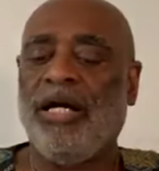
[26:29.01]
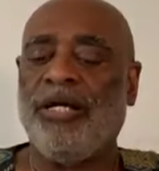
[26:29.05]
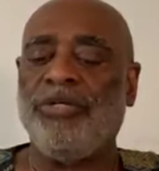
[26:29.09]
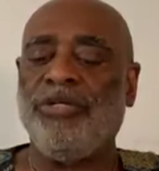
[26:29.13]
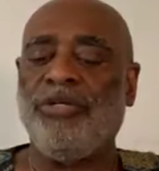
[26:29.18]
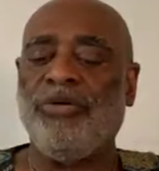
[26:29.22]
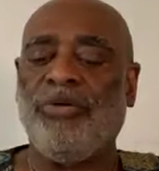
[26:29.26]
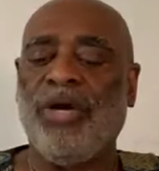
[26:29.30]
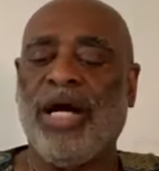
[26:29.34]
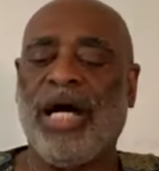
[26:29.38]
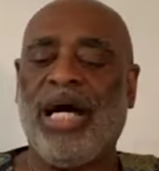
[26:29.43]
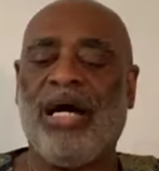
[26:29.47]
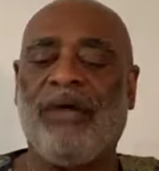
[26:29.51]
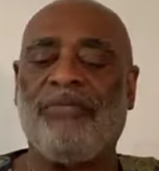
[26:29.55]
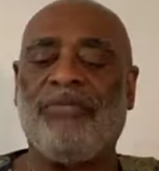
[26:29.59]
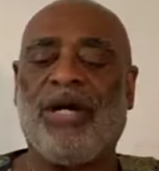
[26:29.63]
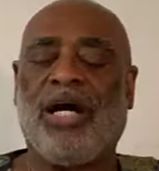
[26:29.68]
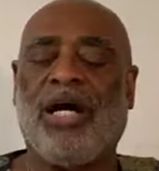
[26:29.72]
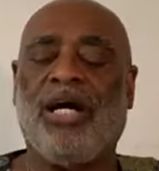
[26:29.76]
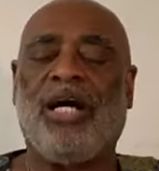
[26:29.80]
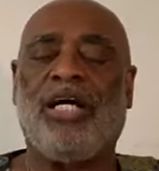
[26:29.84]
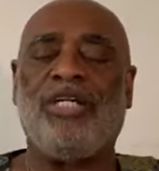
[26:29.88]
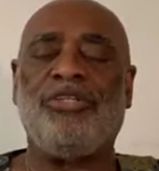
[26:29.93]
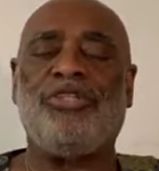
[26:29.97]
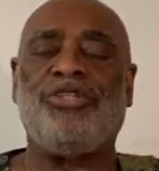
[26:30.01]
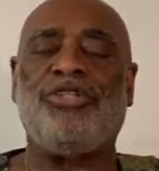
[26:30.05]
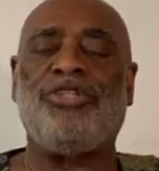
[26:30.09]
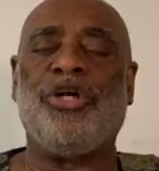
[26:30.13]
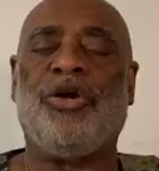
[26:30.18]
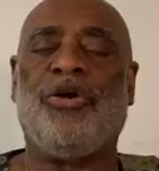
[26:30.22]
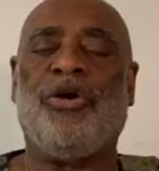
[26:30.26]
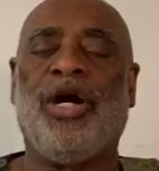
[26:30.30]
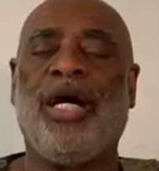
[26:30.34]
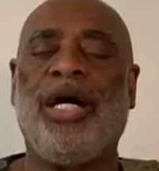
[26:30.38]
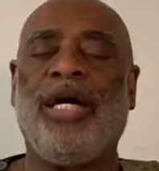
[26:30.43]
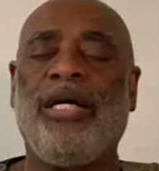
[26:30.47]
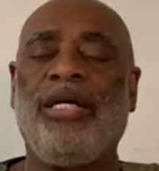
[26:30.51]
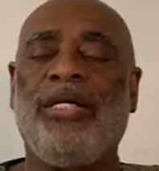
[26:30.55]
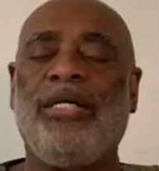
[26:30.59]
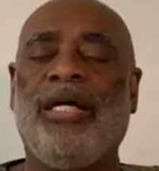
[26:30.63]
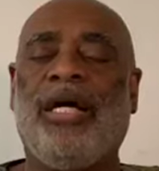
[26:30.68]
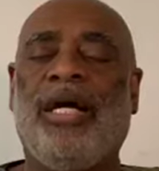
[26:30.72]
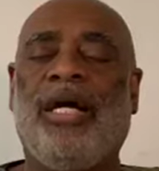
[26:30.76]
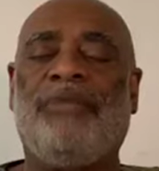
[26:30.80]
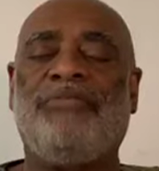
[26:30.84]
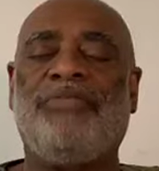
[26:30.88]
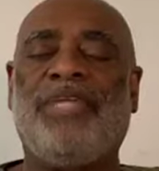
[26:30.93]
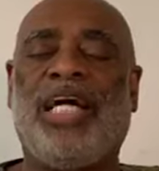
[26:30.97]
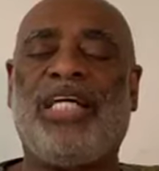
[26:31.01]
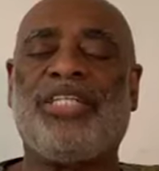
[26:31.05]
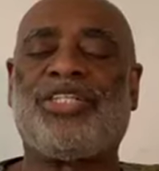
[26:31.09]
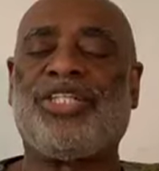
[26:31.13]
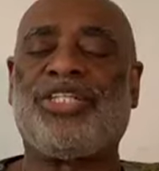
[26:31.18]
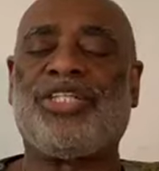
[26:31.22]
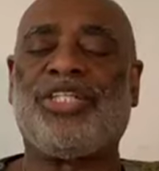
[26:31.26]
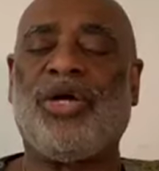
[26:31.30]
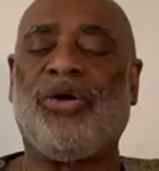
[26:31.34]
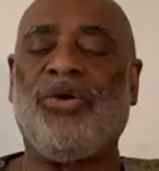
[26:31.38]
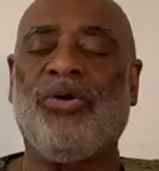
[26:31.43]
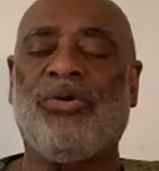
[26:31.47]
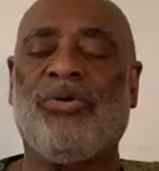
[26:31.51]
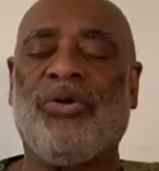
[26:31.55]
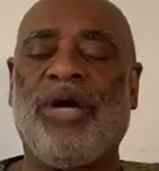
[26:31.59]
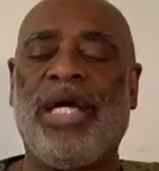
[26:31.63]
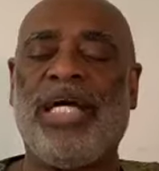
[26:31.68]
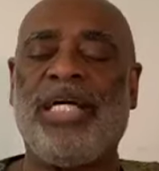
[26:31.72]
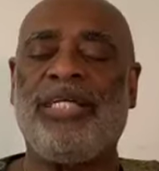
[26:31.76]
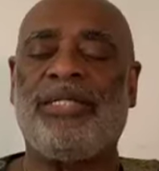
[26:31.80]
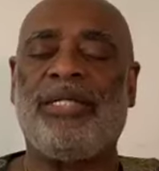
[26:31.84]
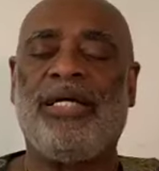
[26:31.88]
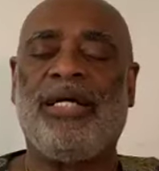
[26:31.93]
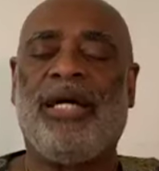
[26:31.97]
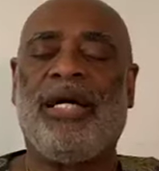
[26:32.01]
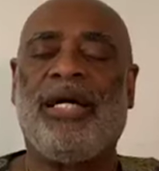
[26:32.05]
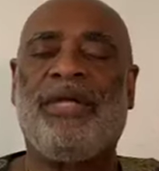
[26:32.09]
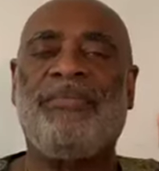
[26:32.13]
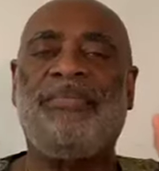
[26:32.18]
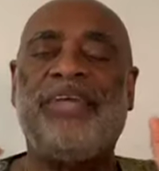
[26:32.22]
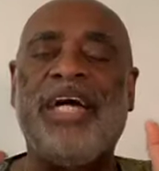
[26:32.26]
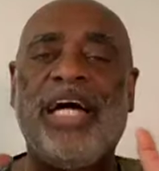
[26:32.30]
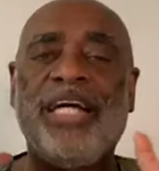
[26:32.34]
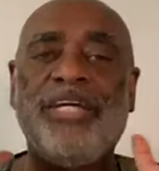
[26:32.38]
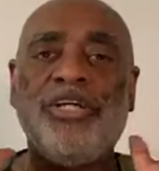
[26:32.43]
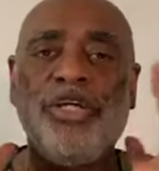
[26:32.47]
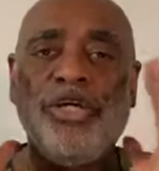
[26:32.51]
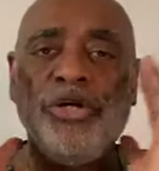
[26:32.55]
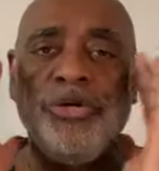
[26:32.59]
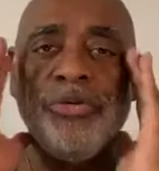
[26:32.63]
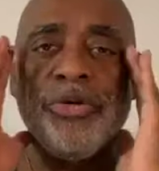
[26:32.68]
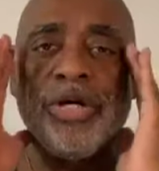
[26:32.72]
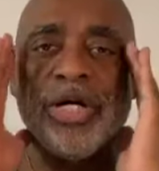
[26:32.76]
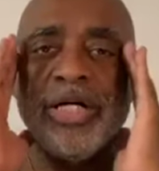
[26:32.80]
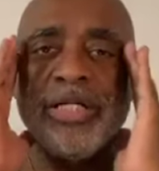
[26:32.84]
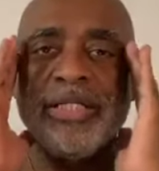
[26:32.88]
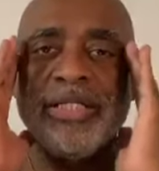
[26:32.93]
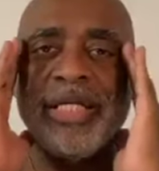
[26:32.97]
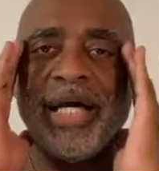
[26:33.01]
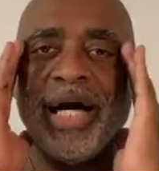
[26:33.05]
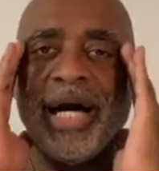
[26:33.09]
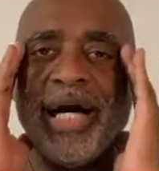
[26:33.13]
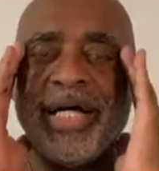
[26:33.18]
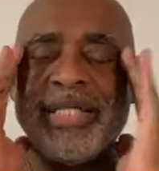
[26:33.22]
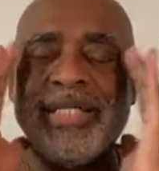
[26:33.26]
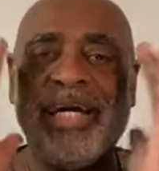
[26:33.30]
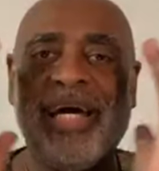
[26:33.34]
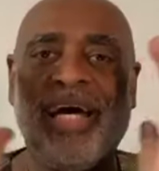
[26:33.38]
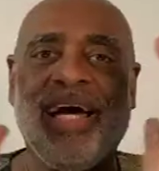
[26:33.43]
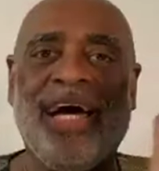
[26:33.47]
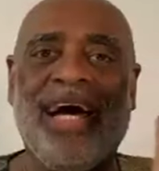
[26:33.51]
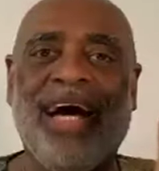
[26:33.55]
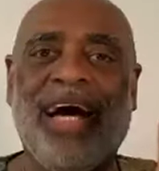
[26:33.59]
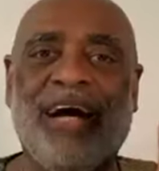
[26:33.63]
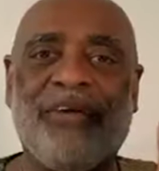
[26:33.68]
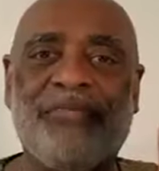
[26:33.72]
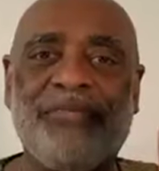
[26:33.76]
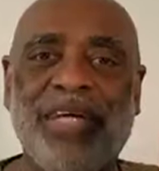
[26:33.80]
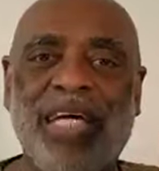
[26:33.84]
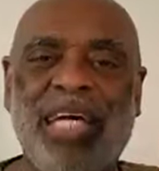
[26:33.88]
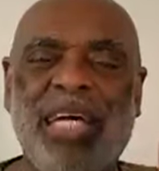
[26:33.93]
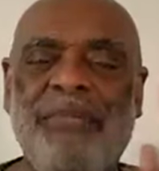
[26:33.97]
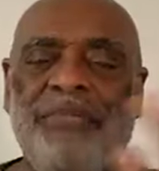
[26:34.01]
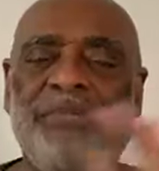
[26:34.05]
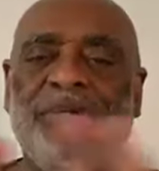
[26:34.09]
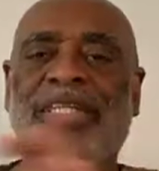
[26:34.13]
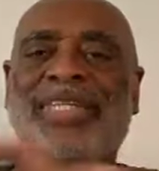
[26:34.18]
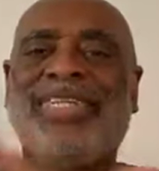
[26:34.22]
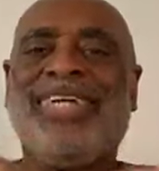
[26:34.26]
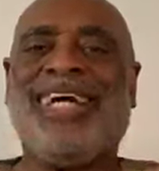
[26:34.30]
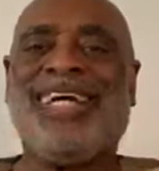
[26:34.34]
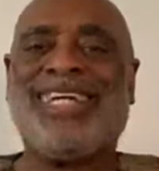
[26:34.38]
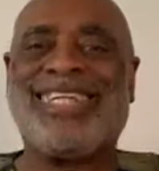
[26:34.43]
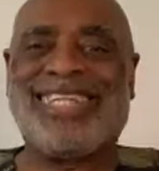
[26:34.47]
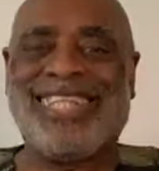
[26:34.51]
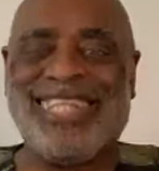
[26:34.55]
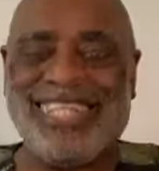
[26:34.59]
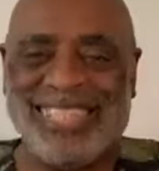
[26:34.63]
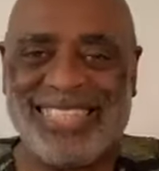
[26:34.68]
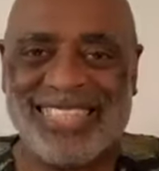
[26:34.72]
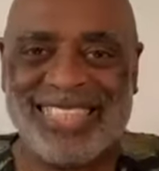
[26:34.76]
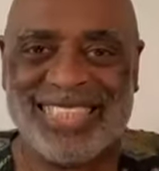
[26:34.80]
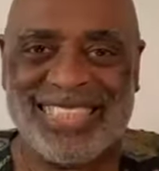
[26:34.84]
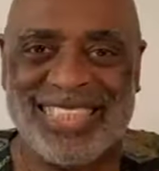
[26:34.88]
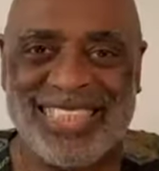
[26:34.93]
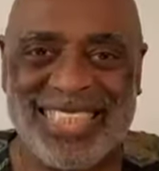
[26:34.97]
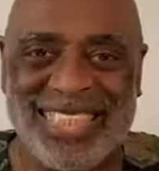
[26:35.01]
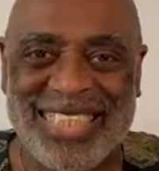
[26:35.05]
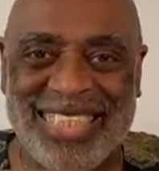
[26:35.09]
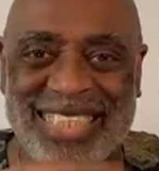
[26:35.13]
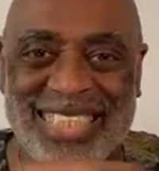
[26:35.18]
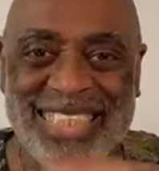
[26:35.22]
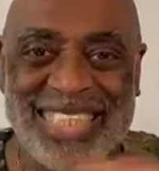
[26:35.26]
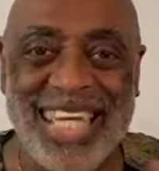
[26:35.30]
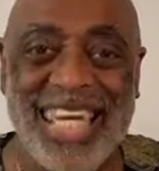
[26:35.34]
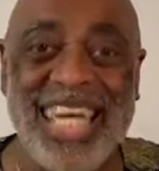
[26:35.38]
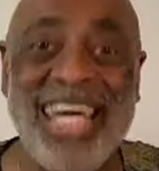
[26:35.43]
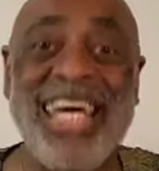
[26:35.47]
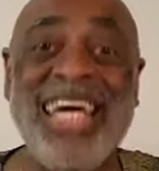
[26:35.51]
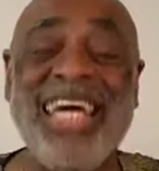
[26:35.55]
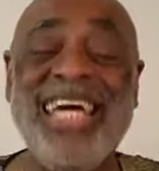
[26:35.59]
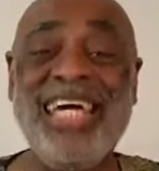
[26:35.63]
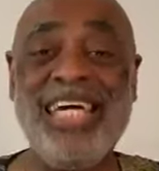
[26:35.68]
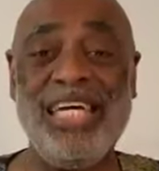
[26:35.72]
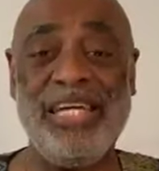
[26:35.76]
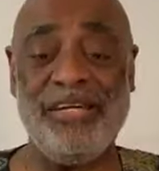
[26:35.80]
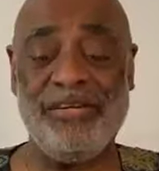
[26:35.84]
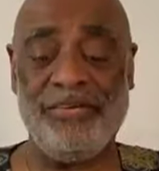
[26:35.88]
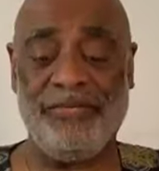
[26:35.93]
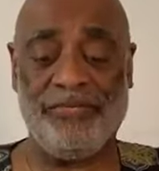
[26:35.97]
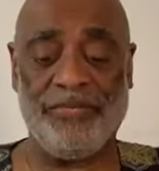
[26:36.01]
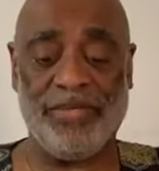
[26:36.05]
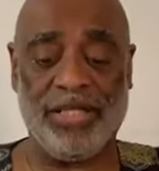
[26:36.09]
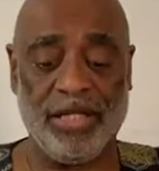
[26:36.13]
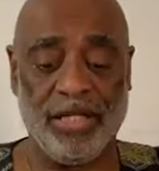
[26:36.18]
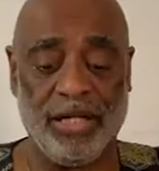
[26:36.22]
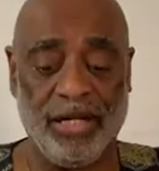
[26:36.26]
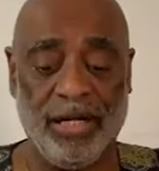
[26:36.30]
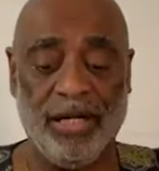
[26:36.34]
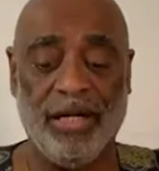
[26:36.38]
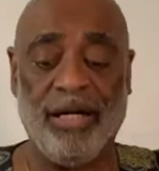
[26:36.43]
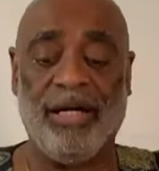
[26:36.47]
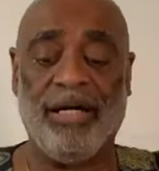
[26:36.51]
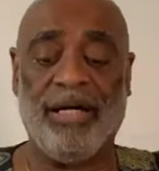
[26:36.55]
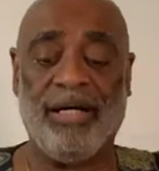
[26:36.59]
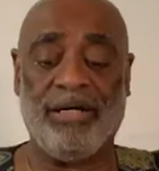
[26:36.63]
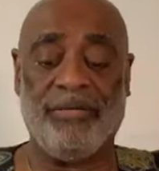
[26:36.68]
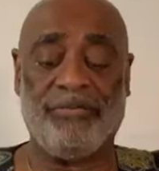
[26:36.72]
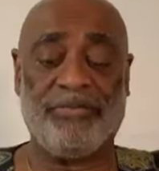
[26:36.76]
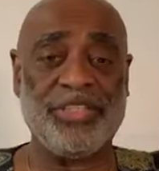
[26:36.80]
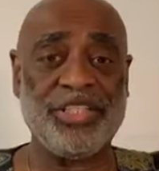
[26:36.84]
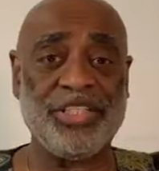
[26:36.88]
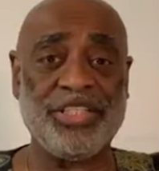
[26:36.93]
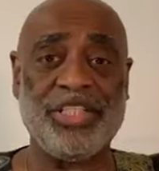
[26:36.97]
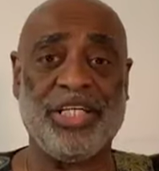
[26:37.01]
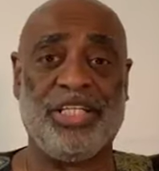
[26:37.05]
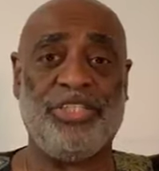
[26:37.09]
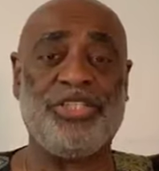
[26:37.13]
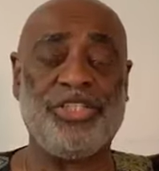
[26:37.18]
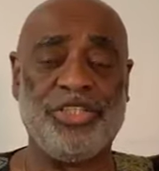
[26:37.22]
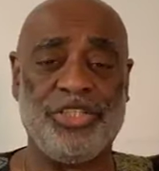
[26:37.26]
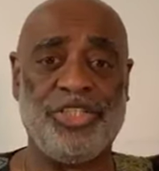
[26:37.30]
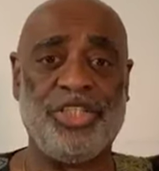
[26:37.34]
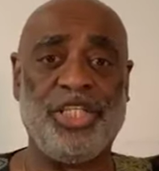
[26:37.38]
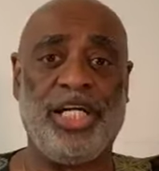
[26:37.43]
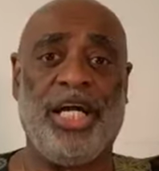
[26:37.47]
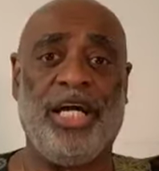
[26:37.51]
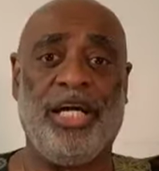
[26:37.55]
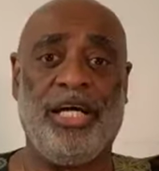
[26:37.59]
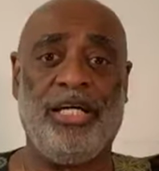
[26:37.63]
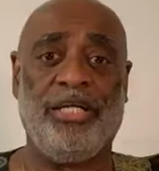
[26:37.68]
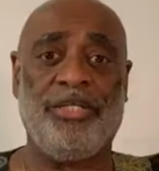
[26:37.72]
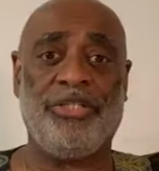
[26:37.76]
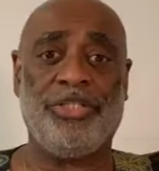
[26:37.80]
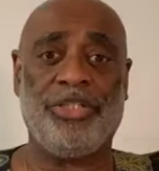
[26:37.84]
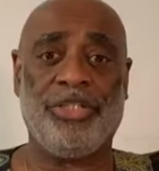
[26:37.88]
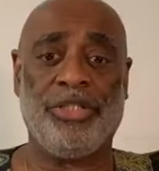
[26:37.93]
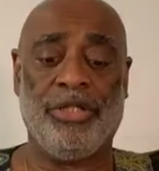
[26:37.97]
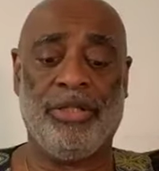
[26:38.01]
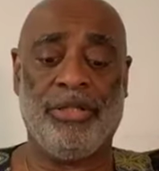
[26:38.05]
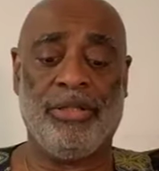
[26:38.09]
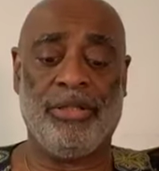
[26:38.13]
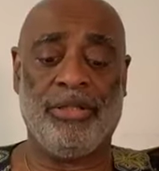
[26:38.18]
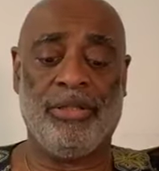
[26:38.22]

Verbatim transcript: You have a joy that's so great that you could not have even conceived of such a change.